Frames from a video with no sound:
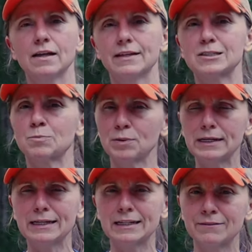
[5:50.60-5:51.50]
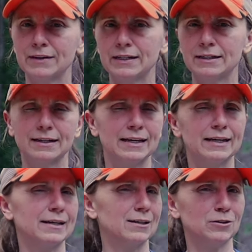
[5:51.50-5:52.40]
That's pretty inconvenient
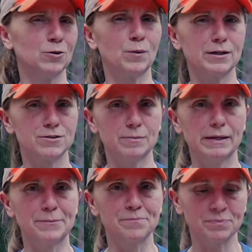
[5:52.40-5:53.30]
and a little weird to me.